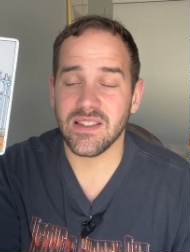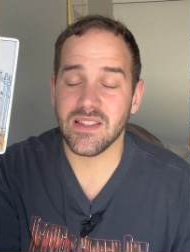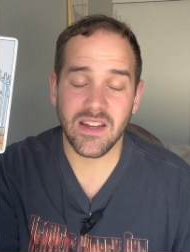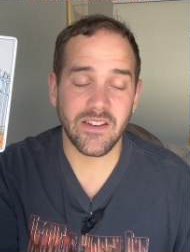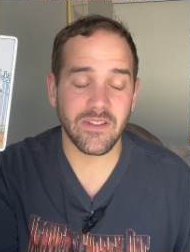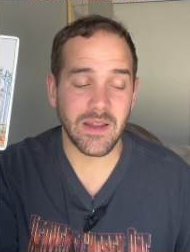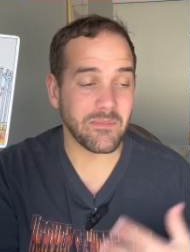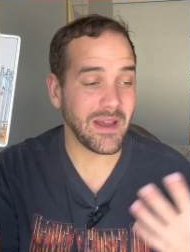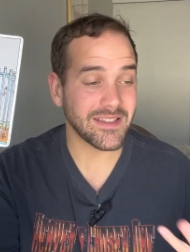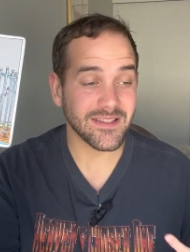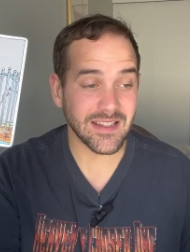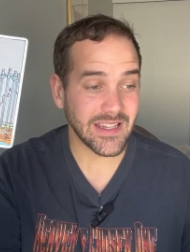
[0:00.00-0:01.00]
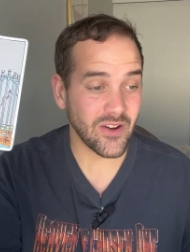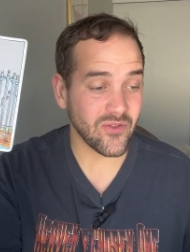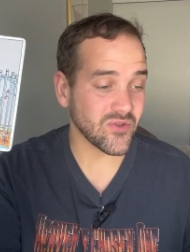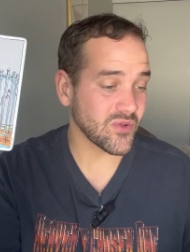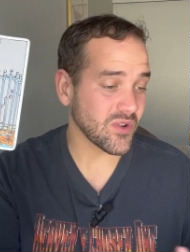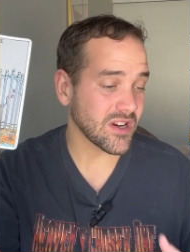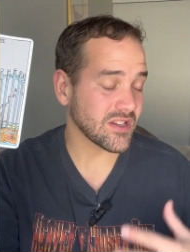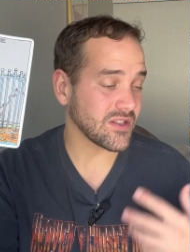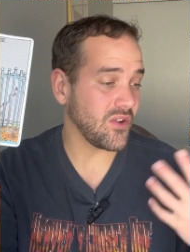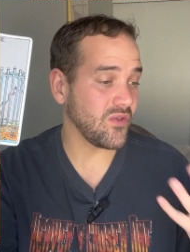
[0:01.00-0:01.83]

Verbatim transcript: it's kind of like mentally overworked,